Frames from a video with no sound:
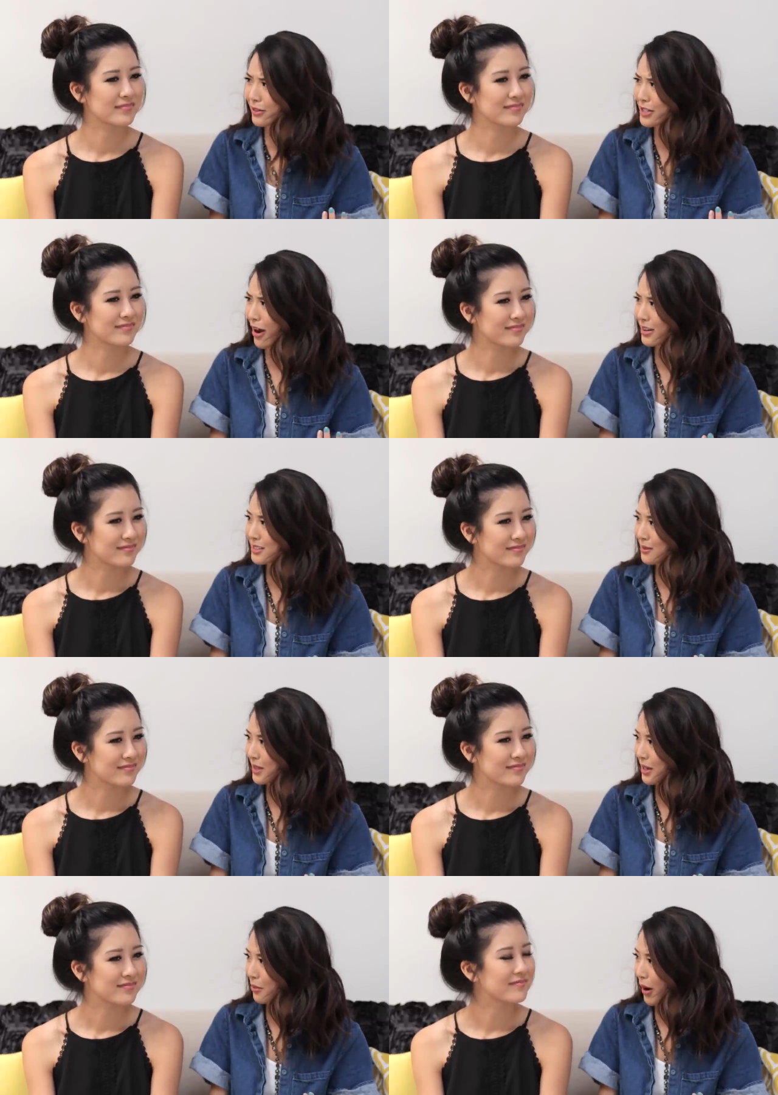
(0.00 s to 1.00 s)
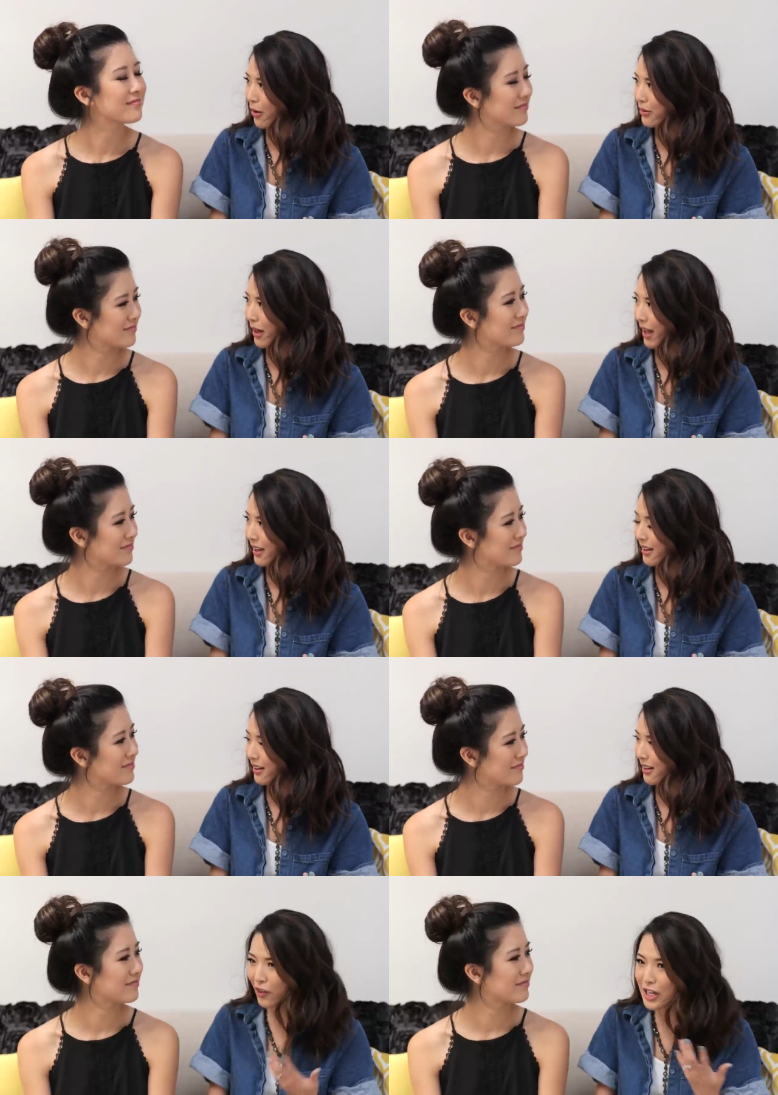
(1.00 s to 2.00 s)
Speaker 1: ever talked to me about like
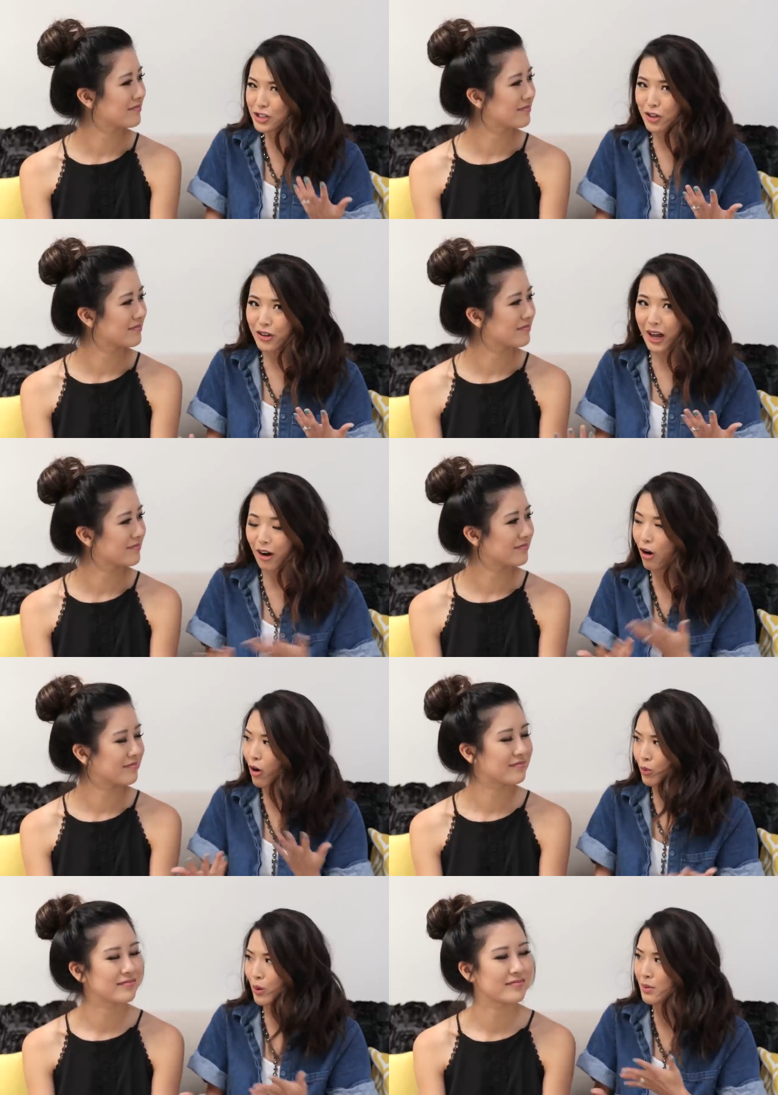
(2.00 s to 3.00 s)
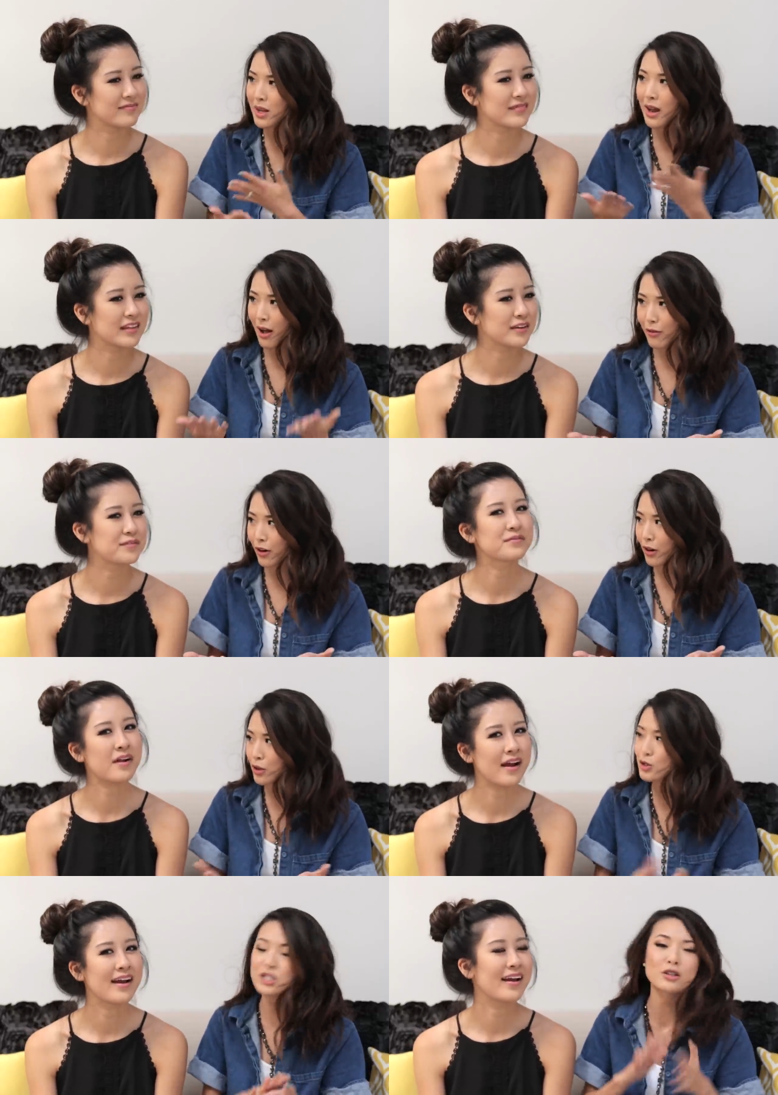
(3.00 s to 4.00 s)
facial hair on women ever. Right.
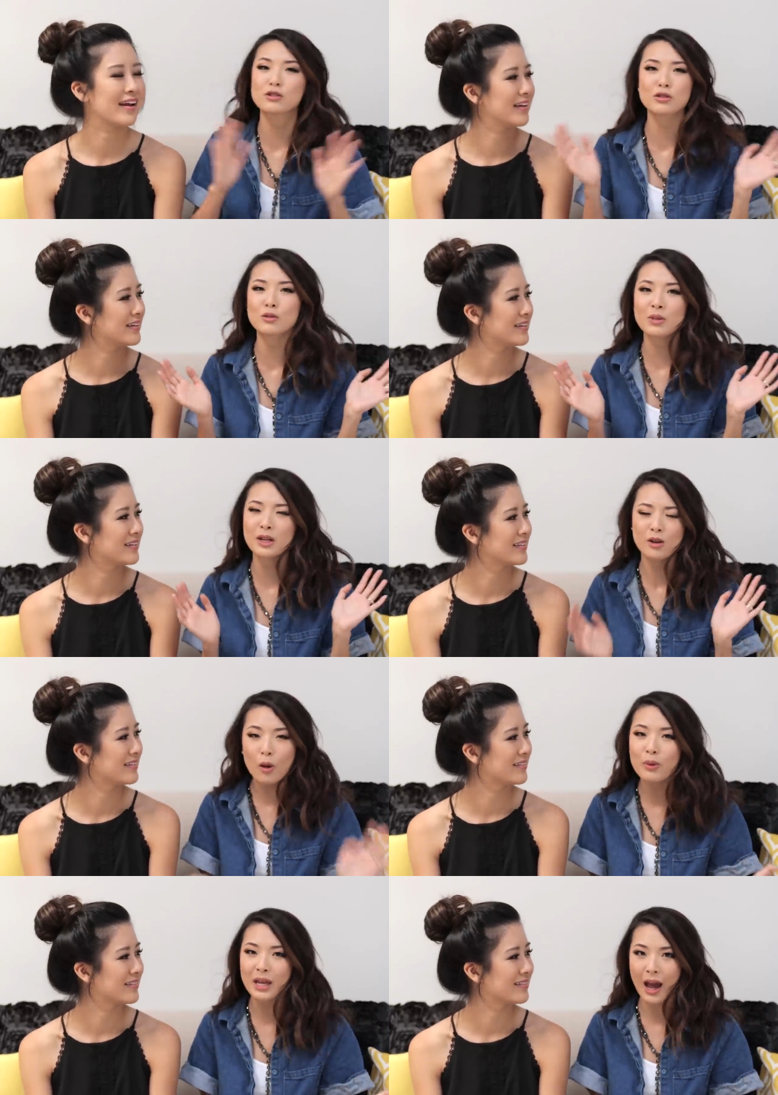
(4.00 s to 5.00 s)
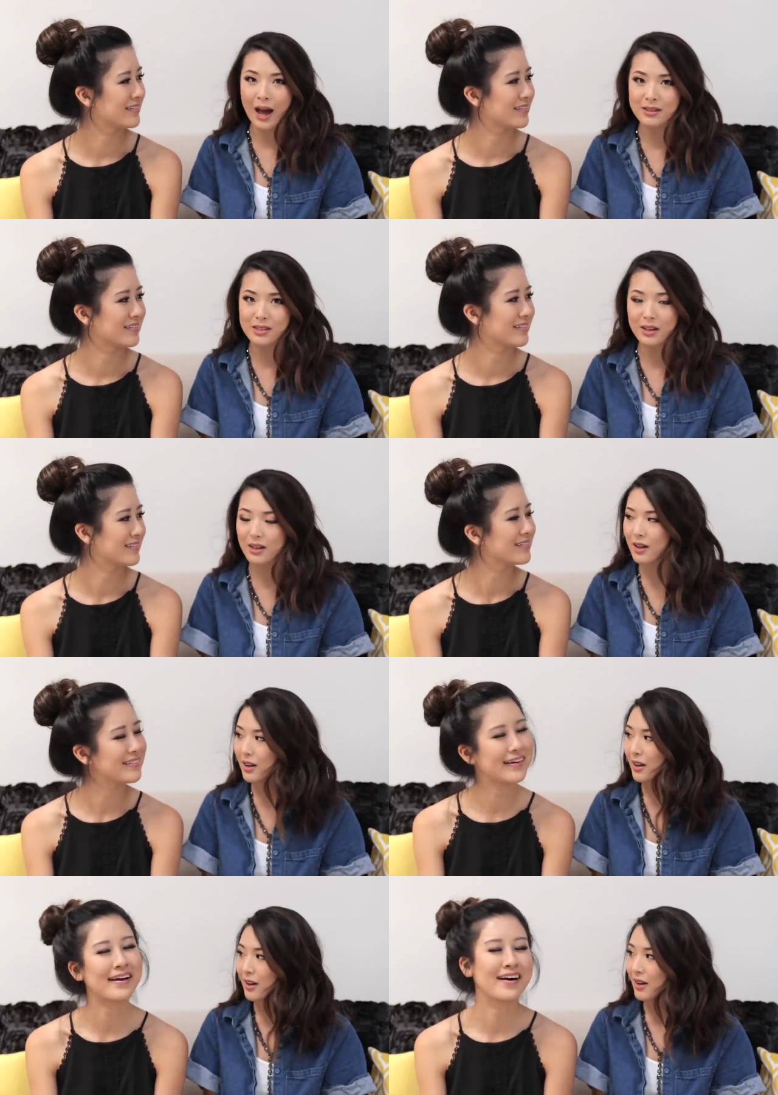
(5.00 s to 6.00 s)
You just assume like nobody has it.
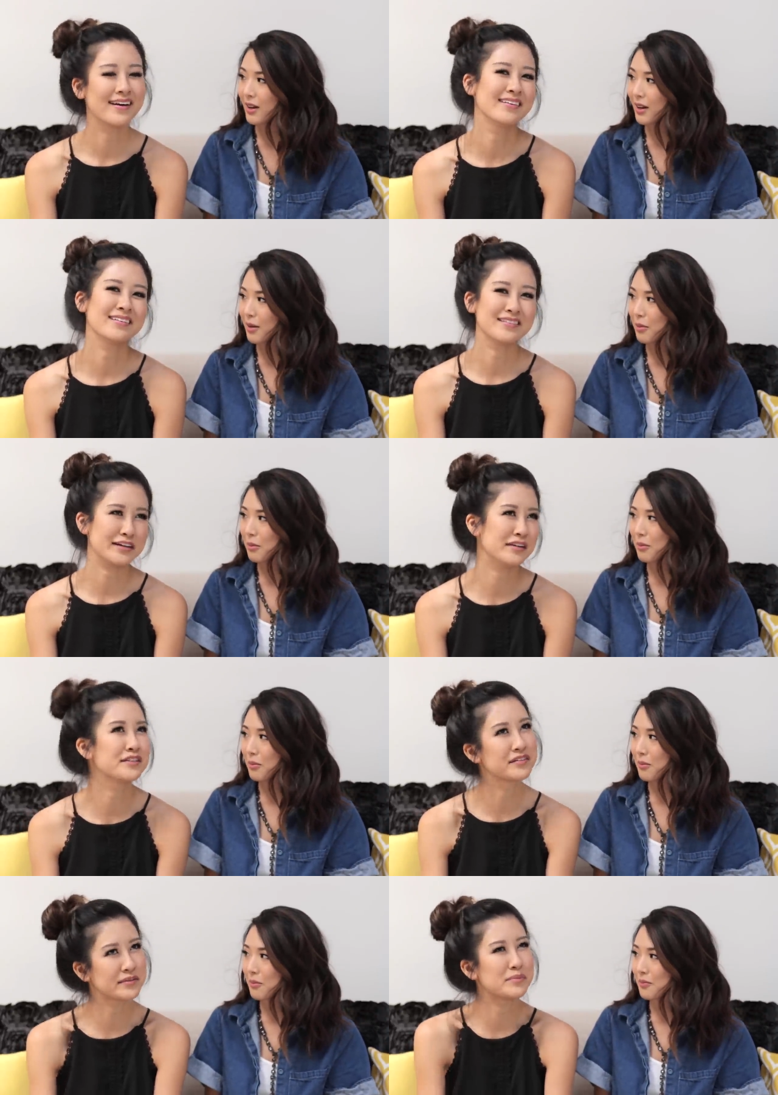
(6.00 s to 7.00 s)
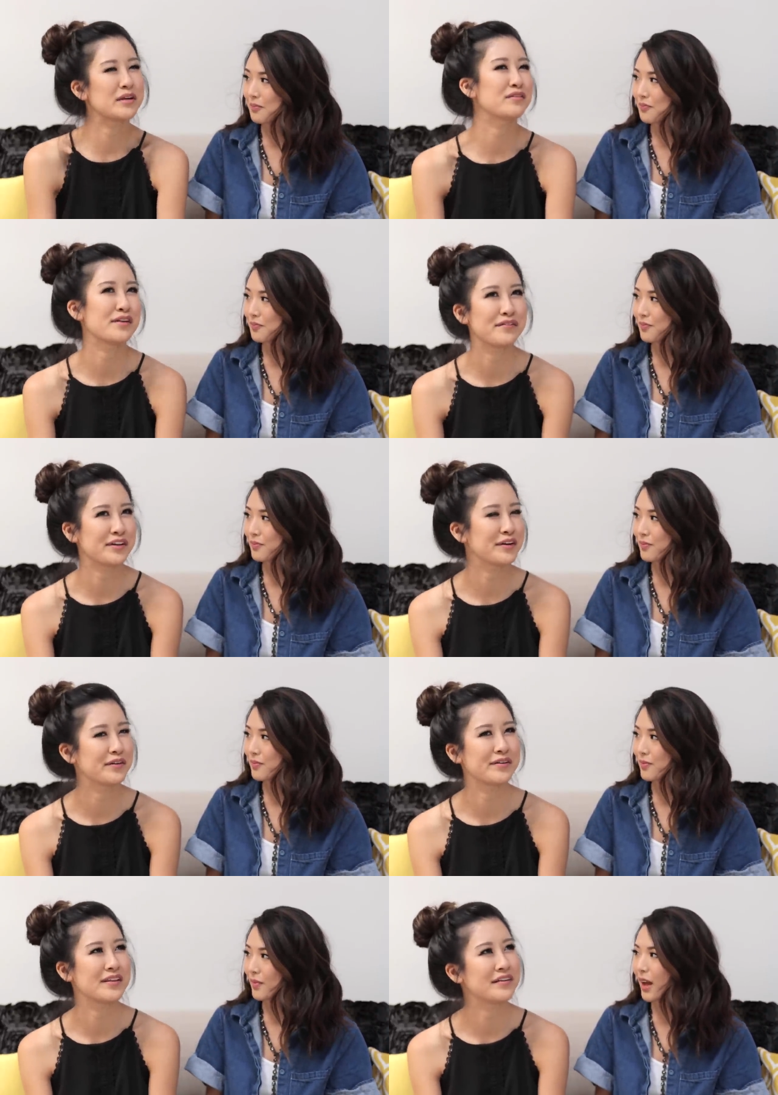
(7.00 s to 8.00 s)
Speaker 2: Yeah, it's like until someone makes fun of you,
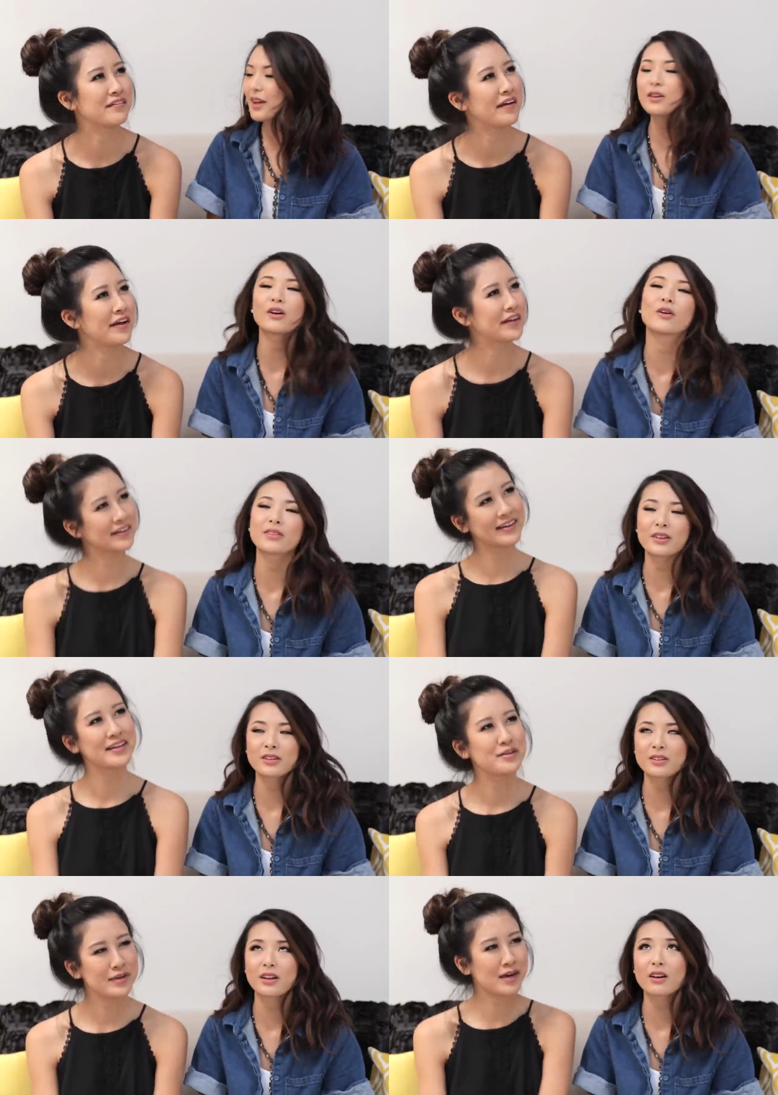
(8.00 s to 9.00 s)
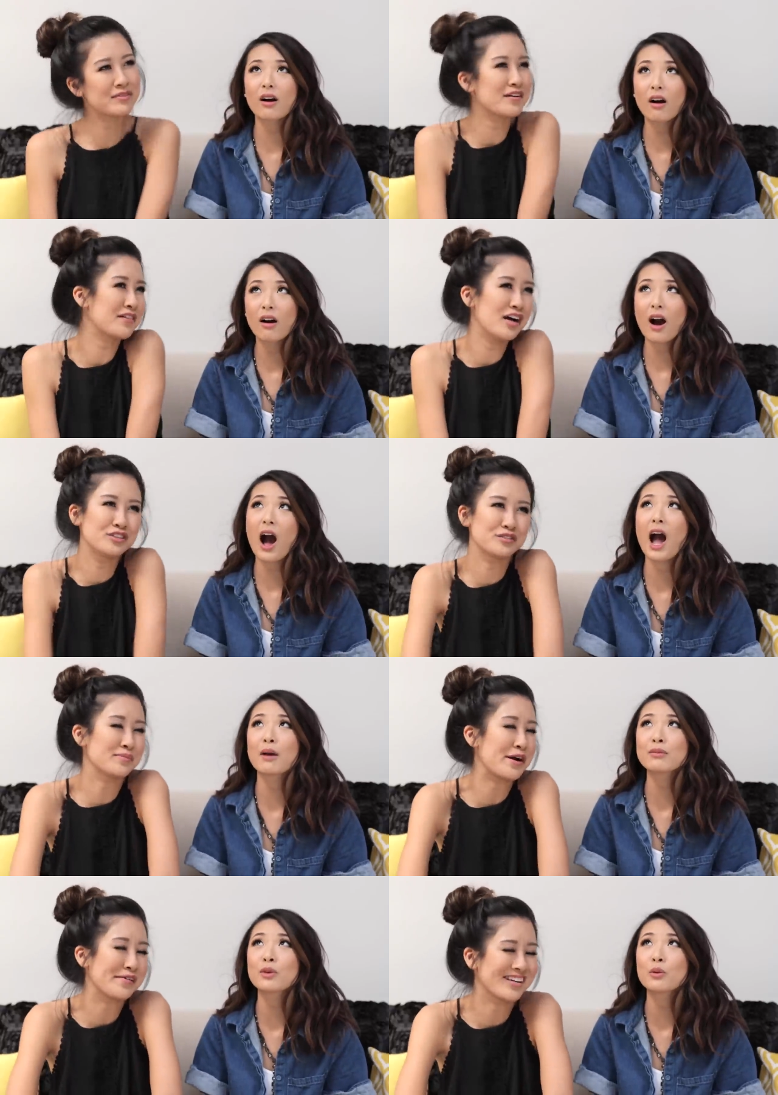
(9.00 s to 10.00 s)
and then I know, like, and then you're like, oh,
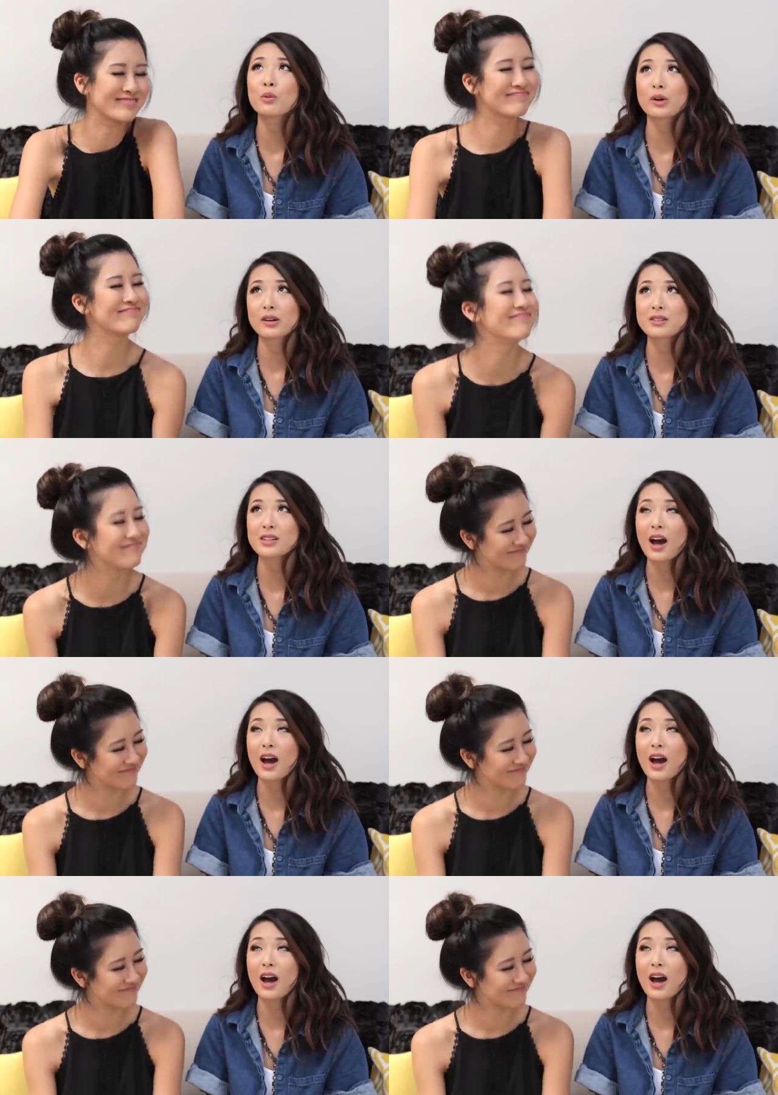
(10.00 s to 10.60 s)
I'm the it. worst.